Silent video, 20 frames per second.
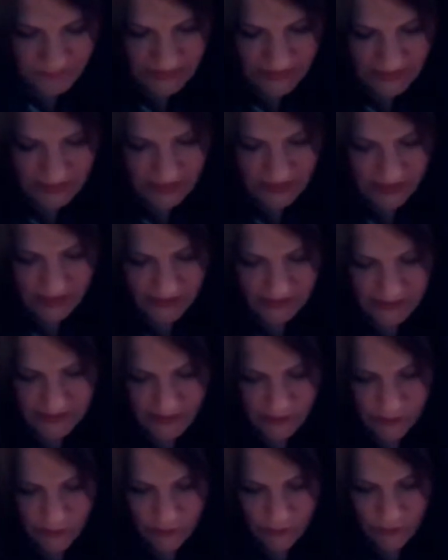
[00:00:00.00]

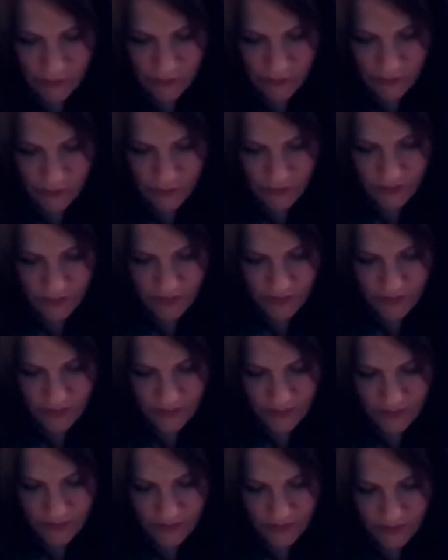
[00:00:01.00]
Next. Ooh.
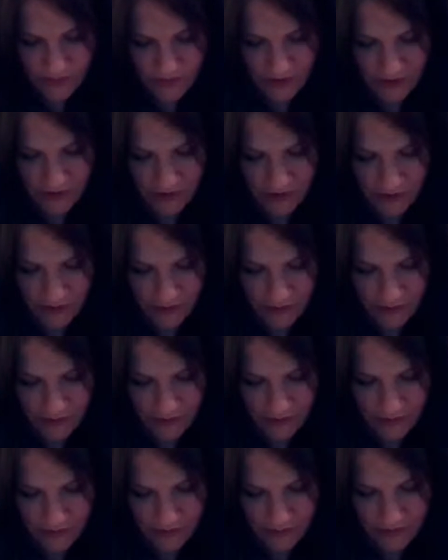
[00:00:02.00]
Aw.
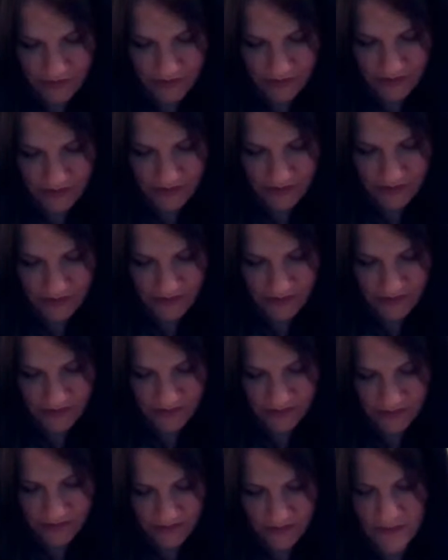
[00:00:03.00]
Oh.
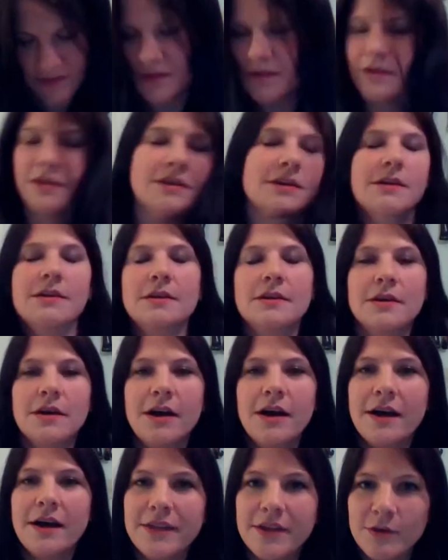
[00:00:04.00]

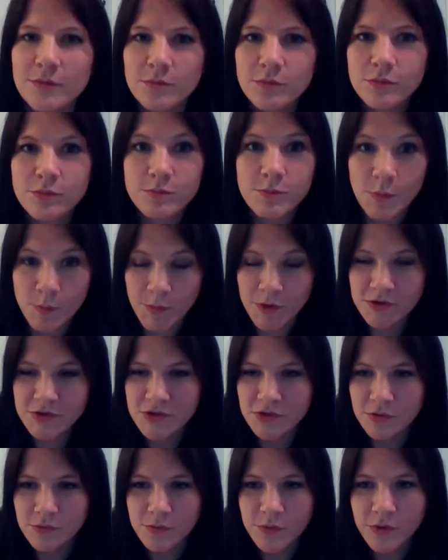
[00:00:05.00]
Ah, the
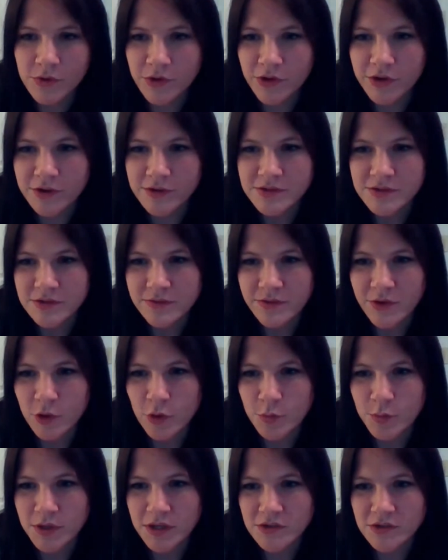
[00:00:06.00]
emotional roller coaster of
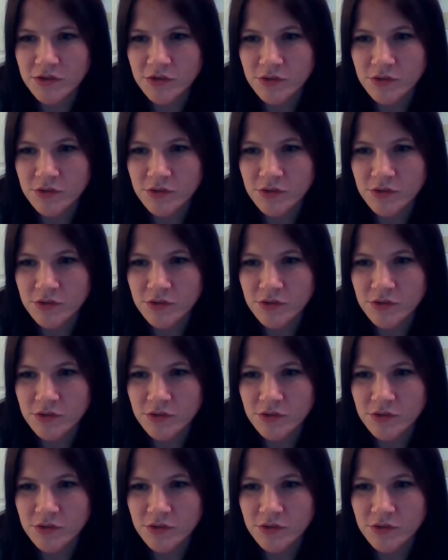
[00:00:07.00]
opening